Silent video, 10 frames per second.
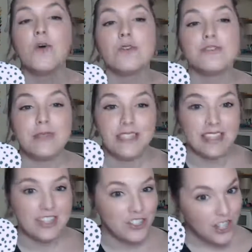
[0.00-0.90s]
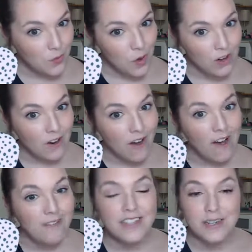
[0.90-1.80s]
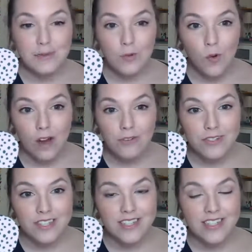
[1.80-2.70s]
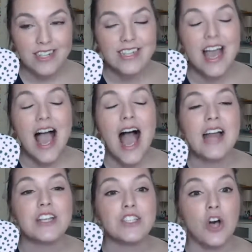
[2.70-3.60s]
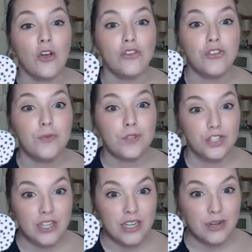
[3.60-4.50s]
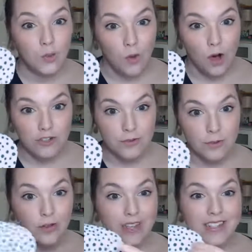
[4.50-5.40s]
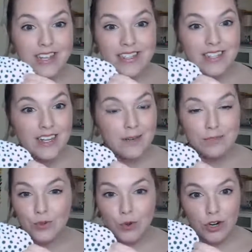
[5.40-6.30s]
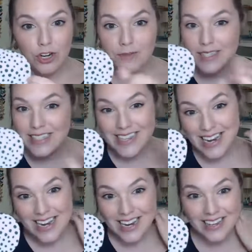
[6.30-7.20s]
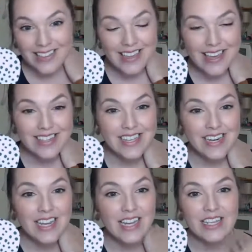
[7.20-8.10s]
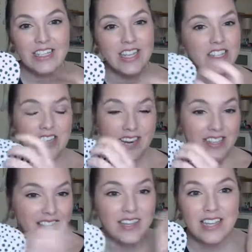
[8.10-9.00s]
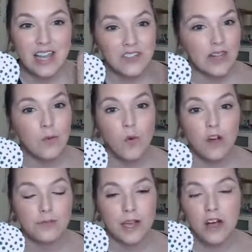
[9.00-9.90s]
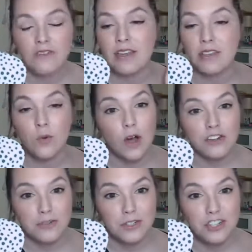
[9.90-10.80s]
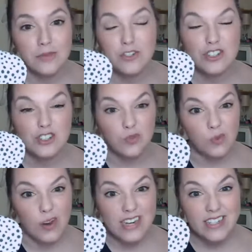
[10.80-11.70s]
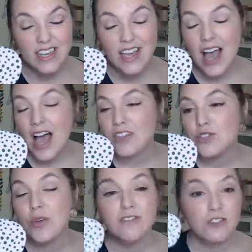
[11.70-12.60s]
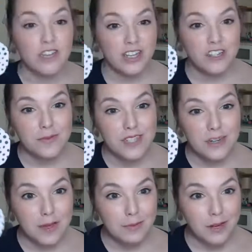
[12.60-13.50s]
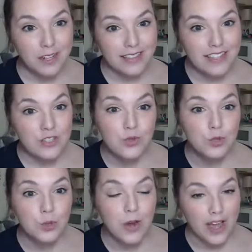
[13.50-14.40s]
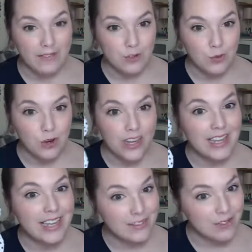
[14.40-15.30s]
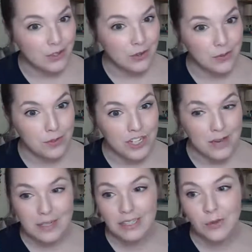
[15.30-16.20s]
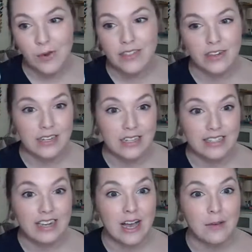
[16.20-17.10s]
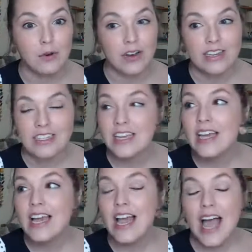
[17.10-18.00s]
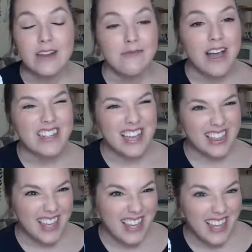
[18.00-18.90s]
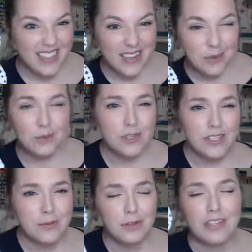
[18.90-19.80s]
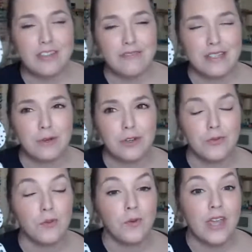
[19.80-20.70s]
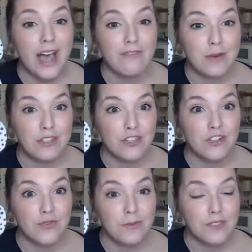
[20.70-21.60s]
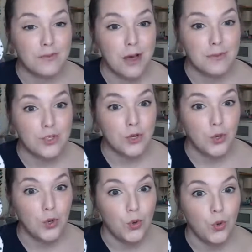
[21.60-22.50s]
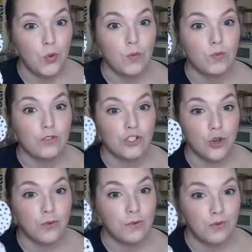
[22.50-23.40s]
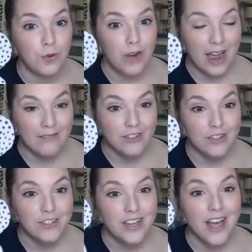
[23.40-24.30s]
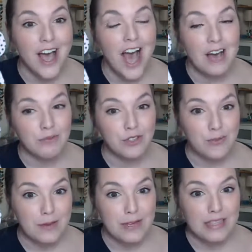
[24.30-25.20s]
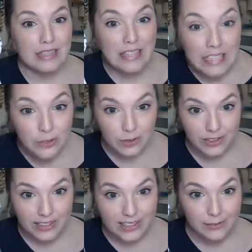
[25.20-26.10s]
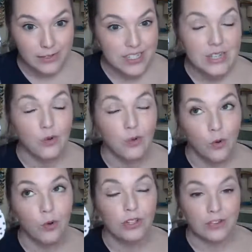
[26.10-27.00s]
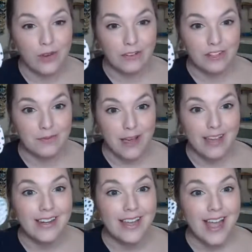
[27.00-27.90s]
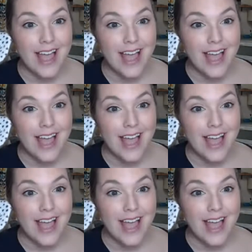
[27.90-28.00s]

which means it's going to sheet water off. It's going to be water resistant, and it's also machine washable. It doesn't absorb staining things in it. They just kind of sit on the outside and wash back off in the washing machine, which is great. So if your kid jumps in a mud puddle in these, you do not have to worry. Even though they're predominantly white, they're going to clean up great. And in fact, I think in the Cabooties community Facebook group, we have pictures from some moms who showed before and afters of when their baby literally was like rolling around in mud